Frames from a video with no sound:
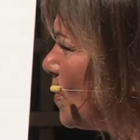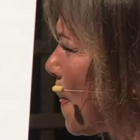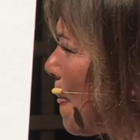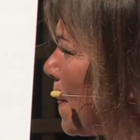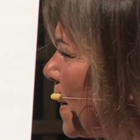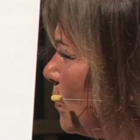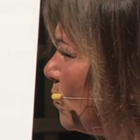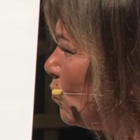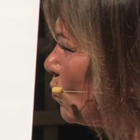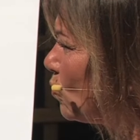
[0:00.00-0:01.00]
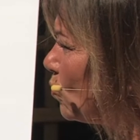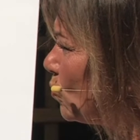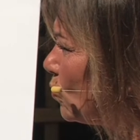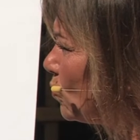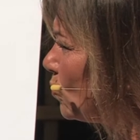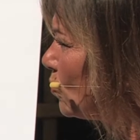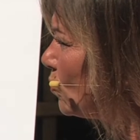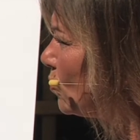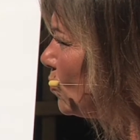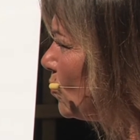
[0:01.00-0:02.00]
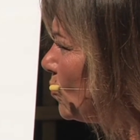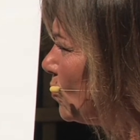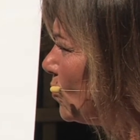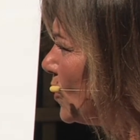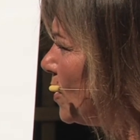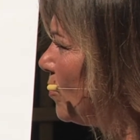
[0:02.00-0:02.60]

Now, you don't believe in Christianity per se,